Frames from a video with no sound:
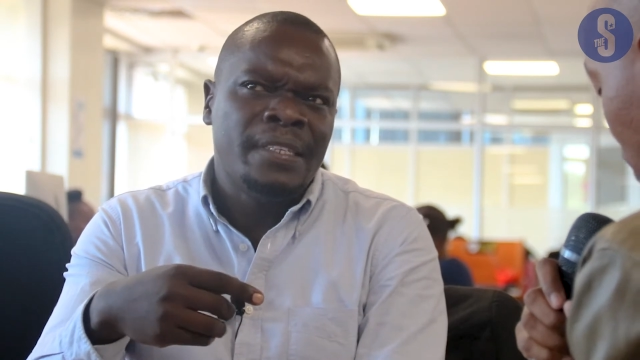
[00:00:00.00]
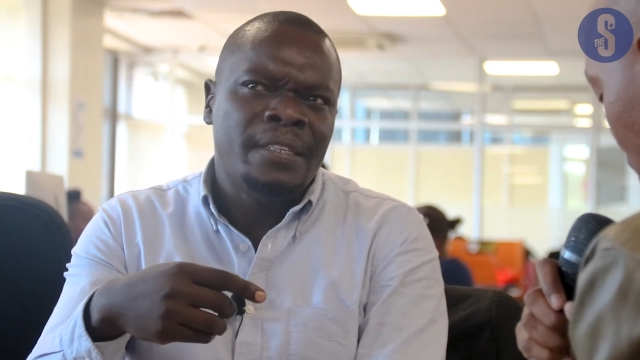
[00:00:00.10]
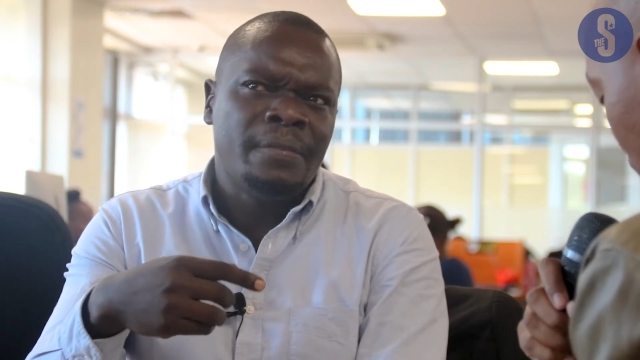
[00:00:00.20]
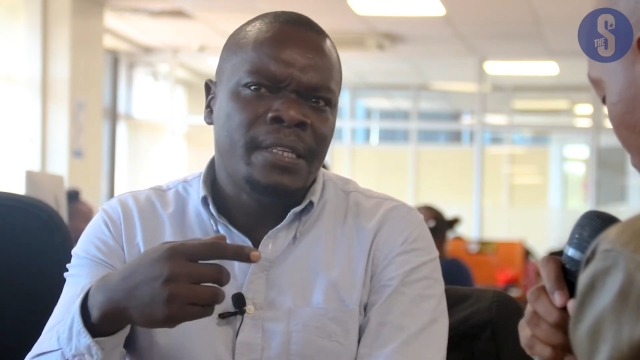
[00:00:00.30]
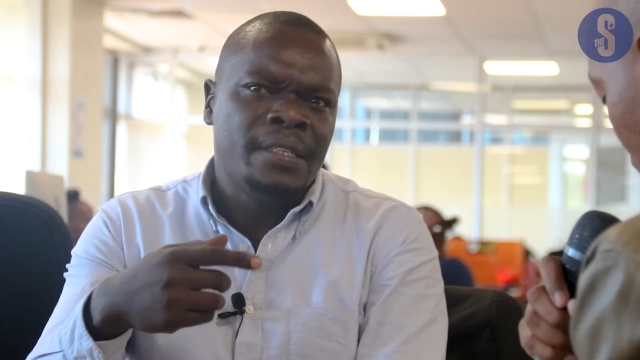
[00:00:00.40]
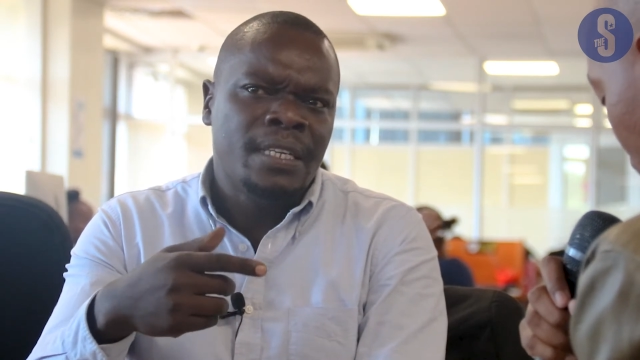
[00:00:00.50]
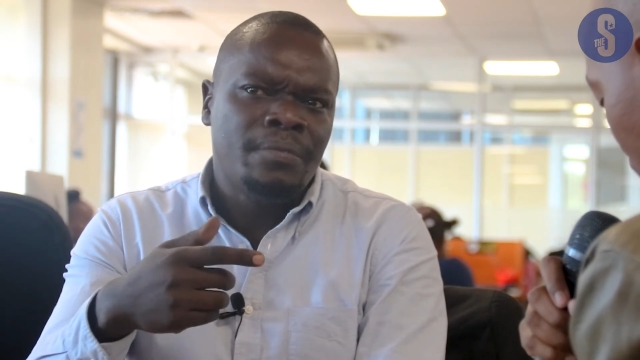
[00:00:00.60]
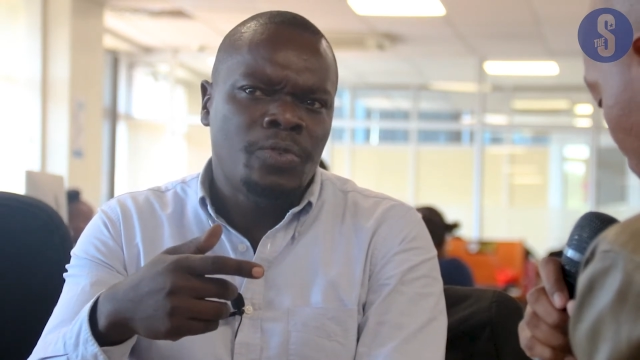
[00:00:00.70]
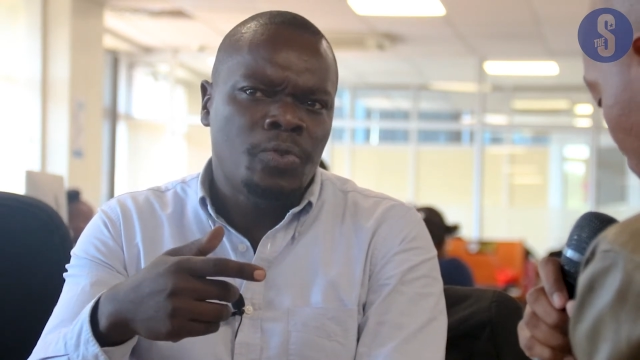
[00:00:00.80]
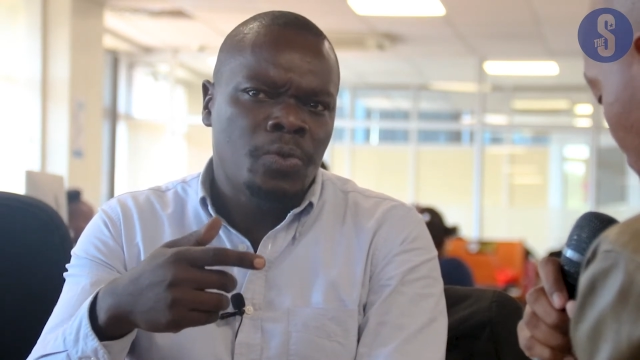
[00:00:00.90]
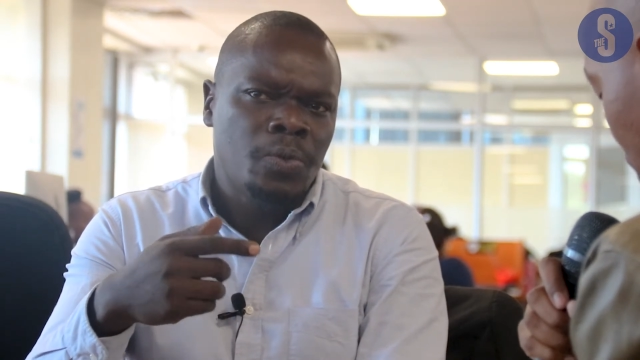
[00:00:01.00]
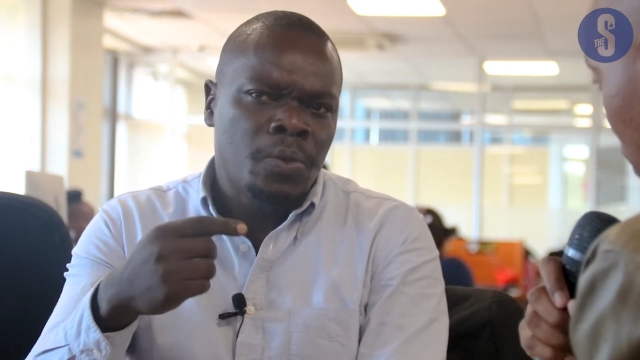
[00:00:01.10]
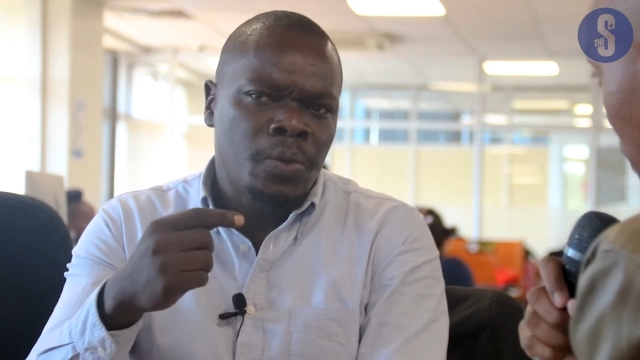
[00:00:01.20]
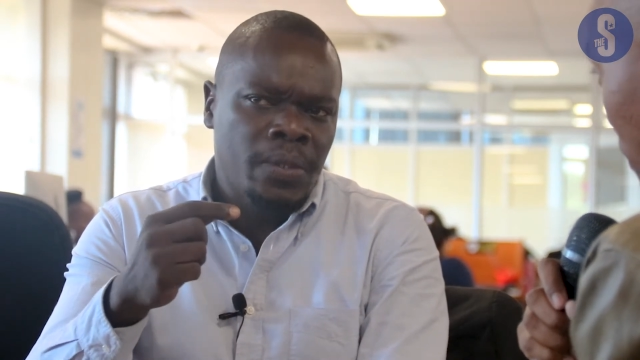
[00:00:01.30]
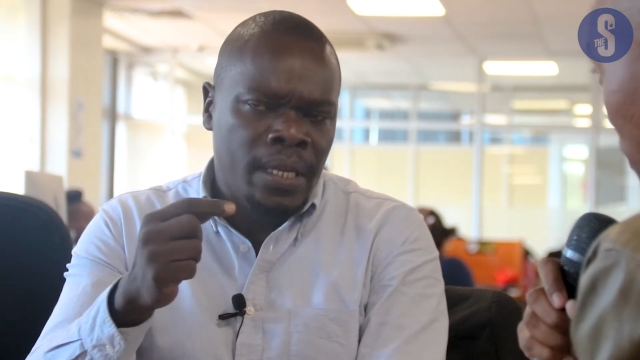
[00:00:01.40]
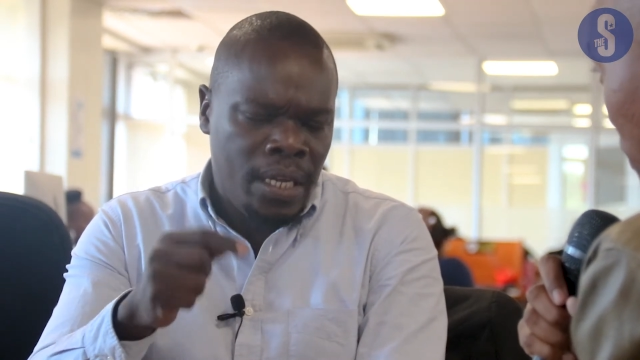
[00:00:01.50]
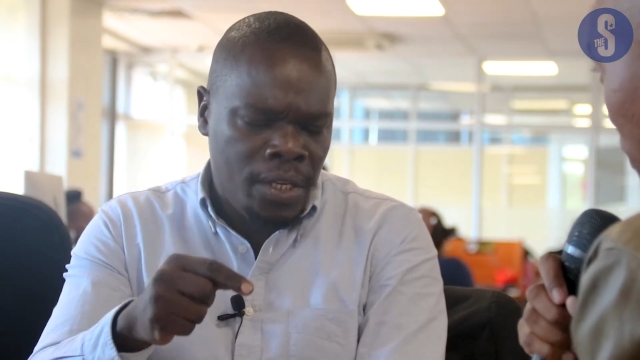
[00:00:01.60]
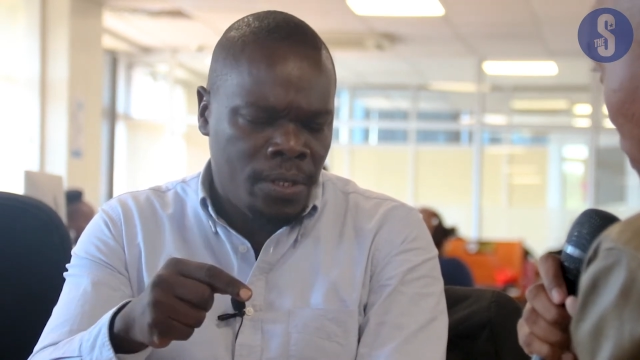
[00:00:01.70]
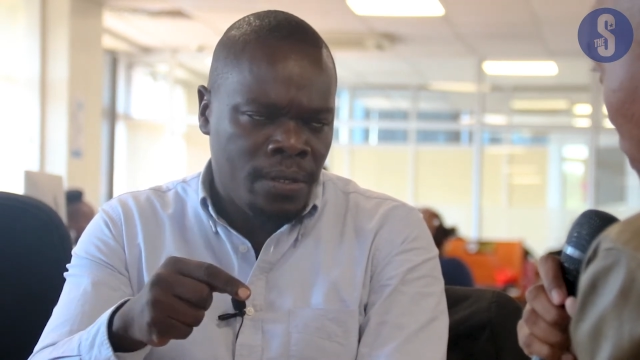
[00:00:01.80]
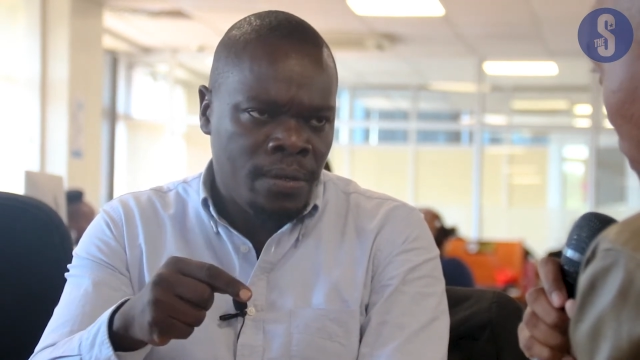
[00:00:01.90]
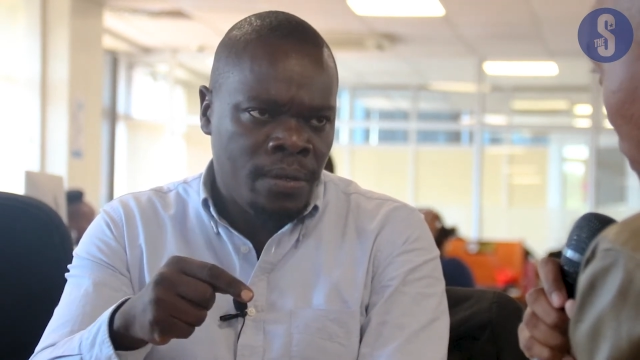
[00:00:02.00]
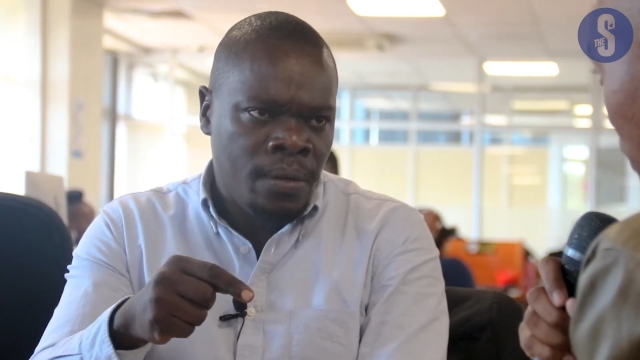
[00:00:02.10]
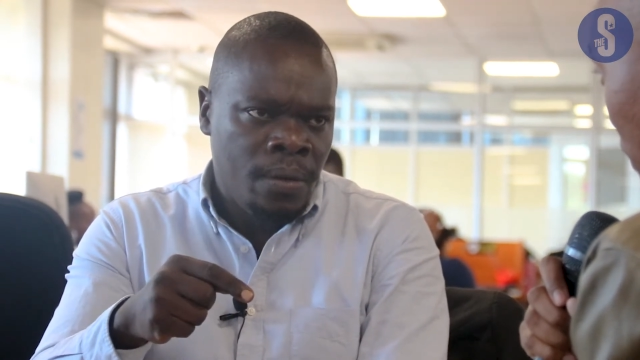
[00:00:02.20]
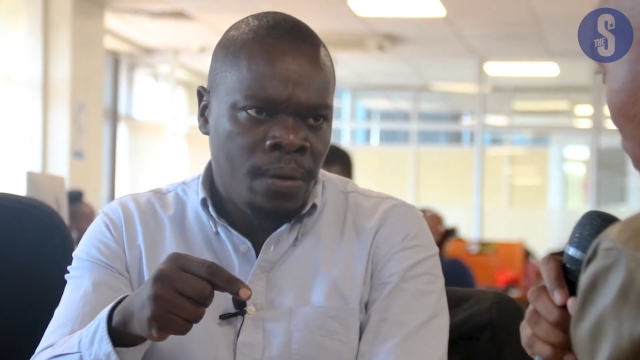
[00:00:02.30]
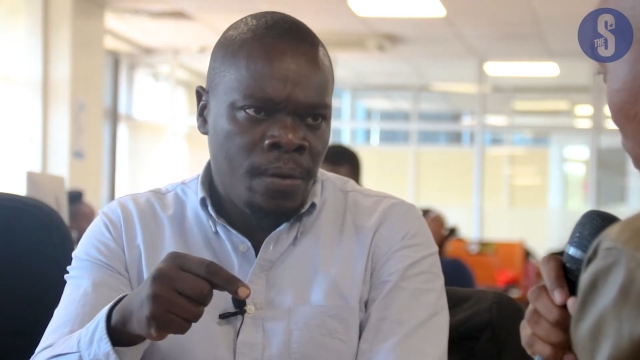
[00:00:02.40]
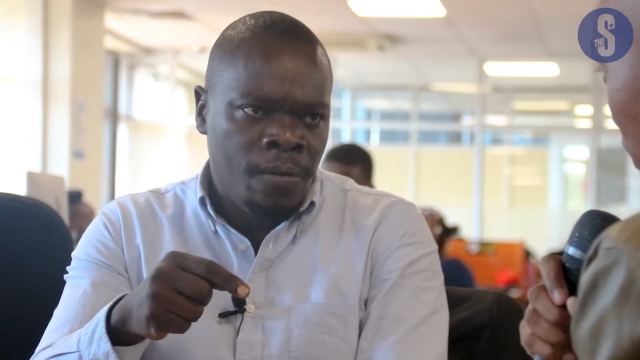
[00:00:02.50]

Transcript: And when it came to selection